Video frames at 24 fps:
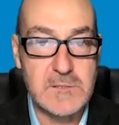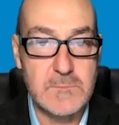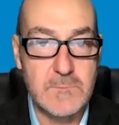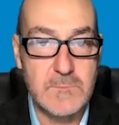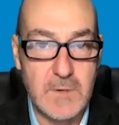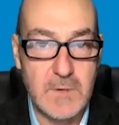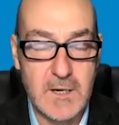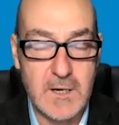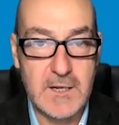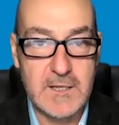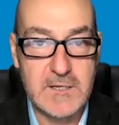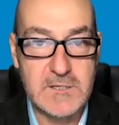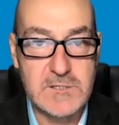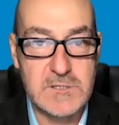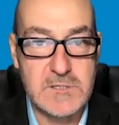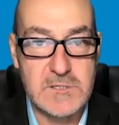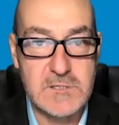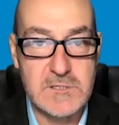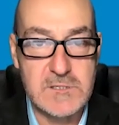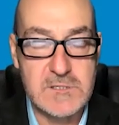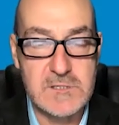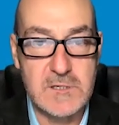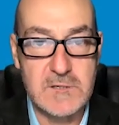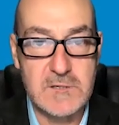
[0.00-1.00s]
and
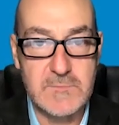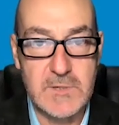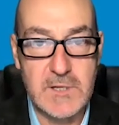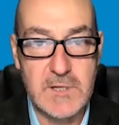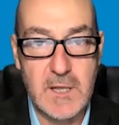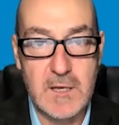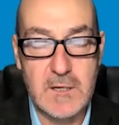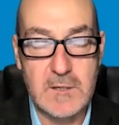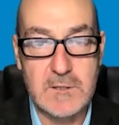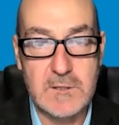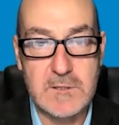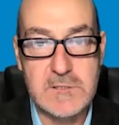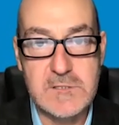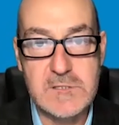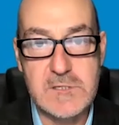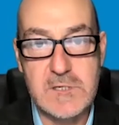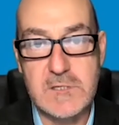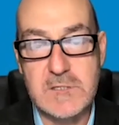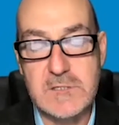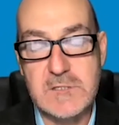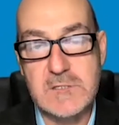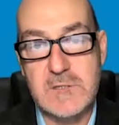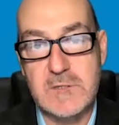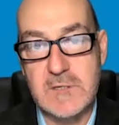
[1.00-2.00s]
by-elections that have been held
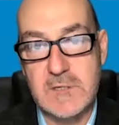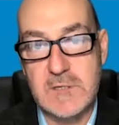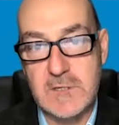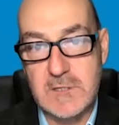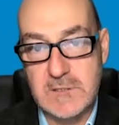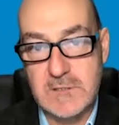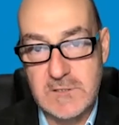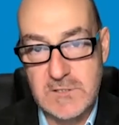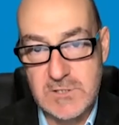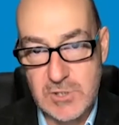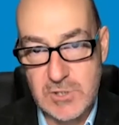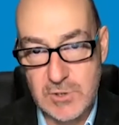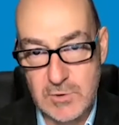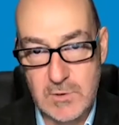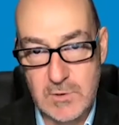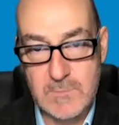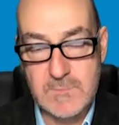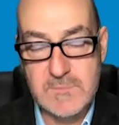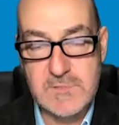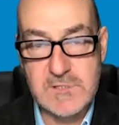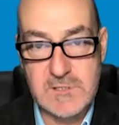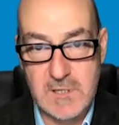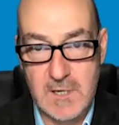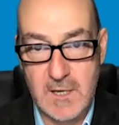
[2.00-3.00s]
since the
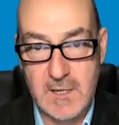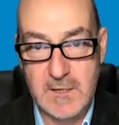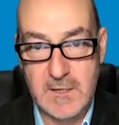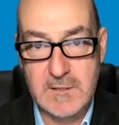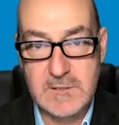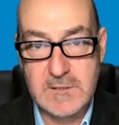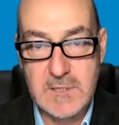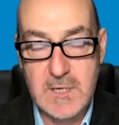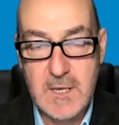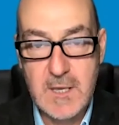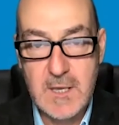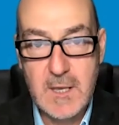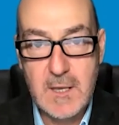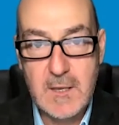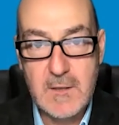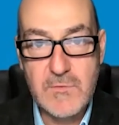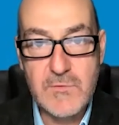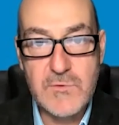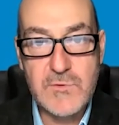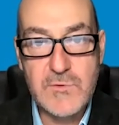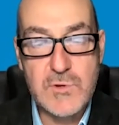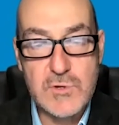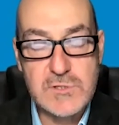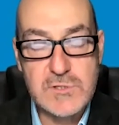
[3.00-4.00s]
term started,
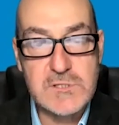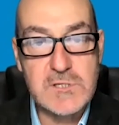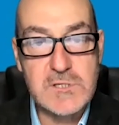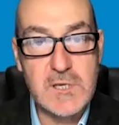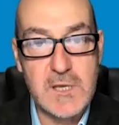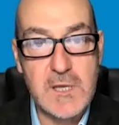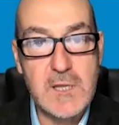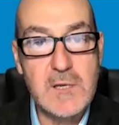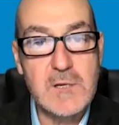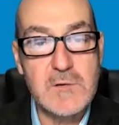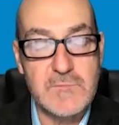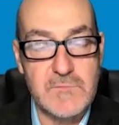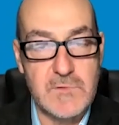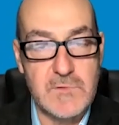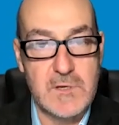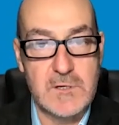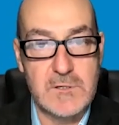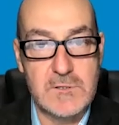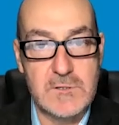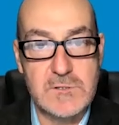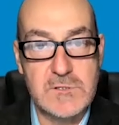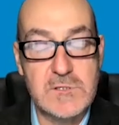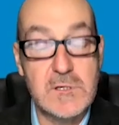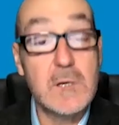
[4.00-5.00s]
13 of
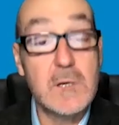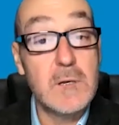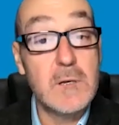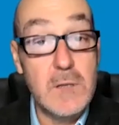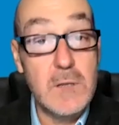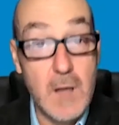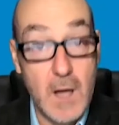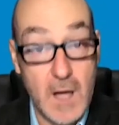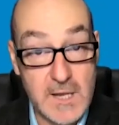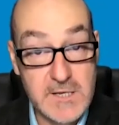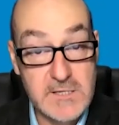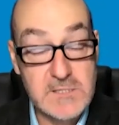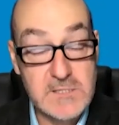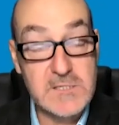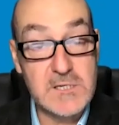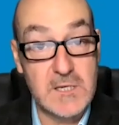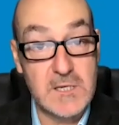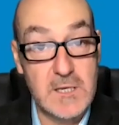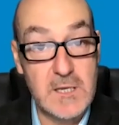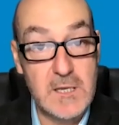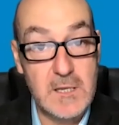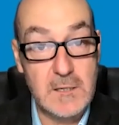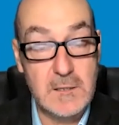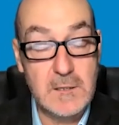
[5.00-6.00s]
those
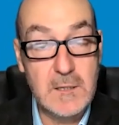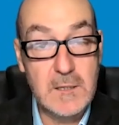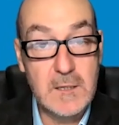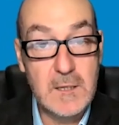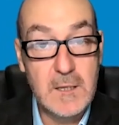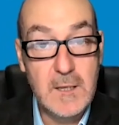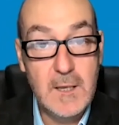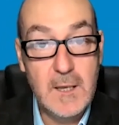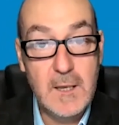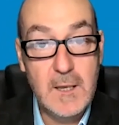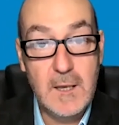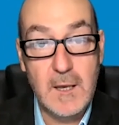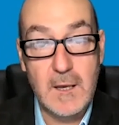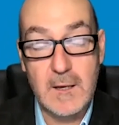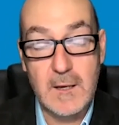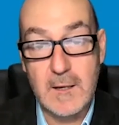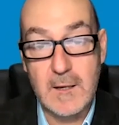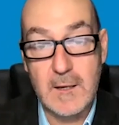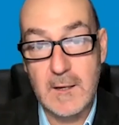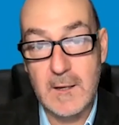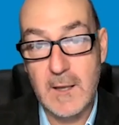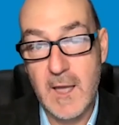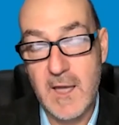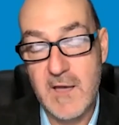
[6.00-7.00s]
19
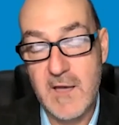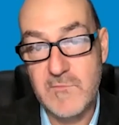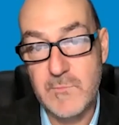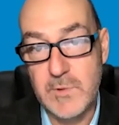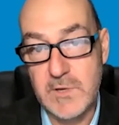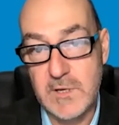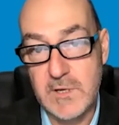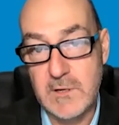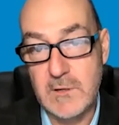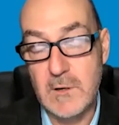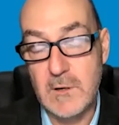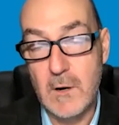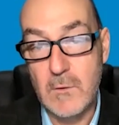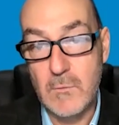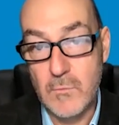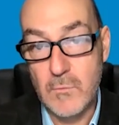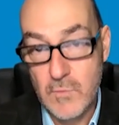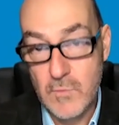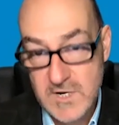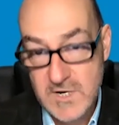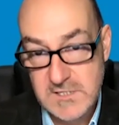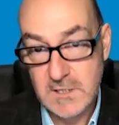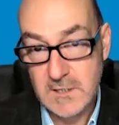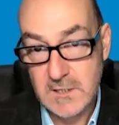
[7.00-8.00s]
have been
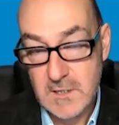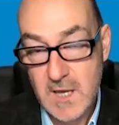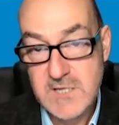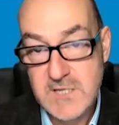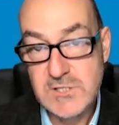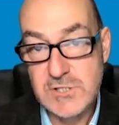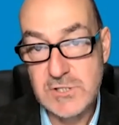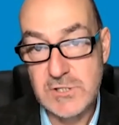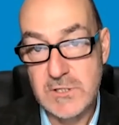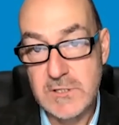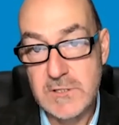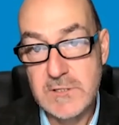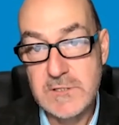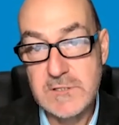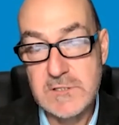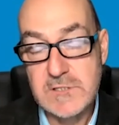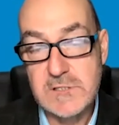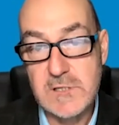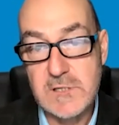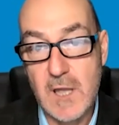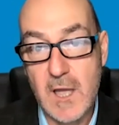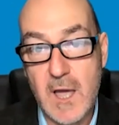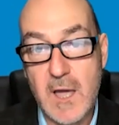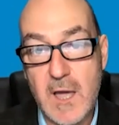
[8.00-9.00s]

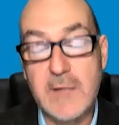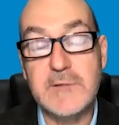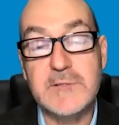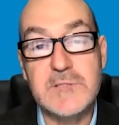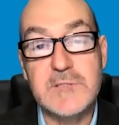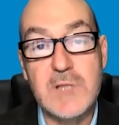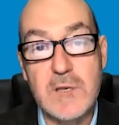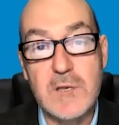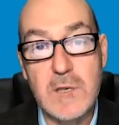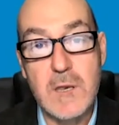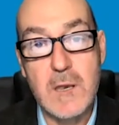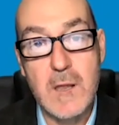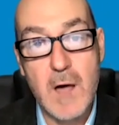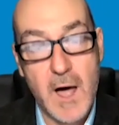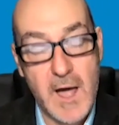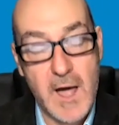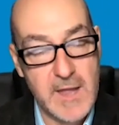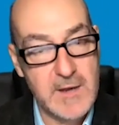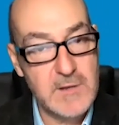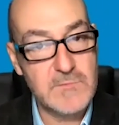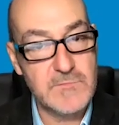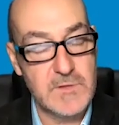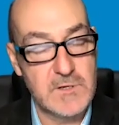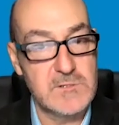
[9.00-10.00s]
resignations, and
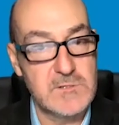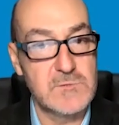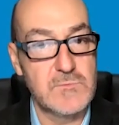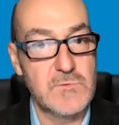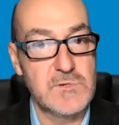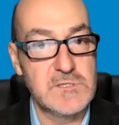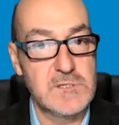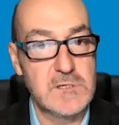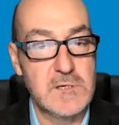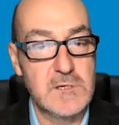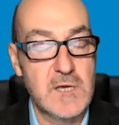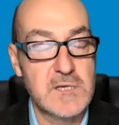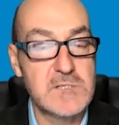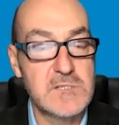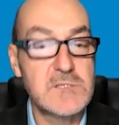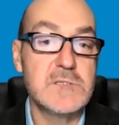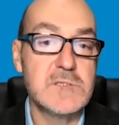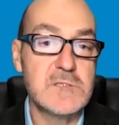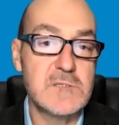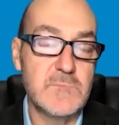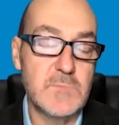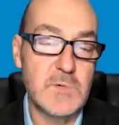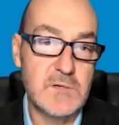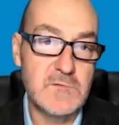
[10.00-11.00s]
9 of those
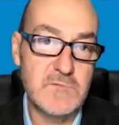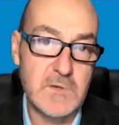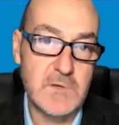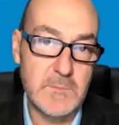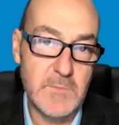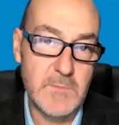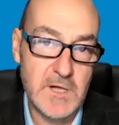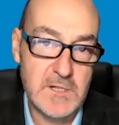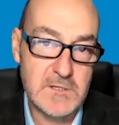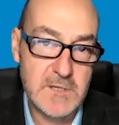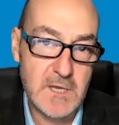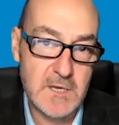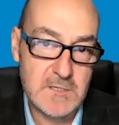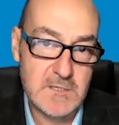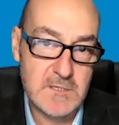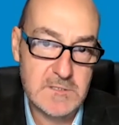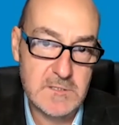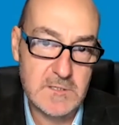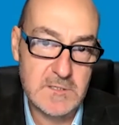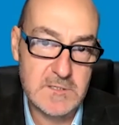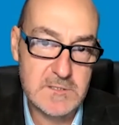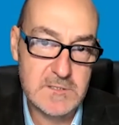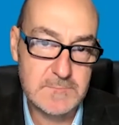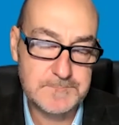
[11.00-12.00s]
resignations have been female
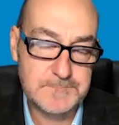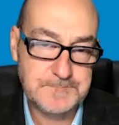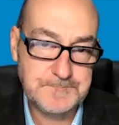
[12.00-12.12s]
councillors.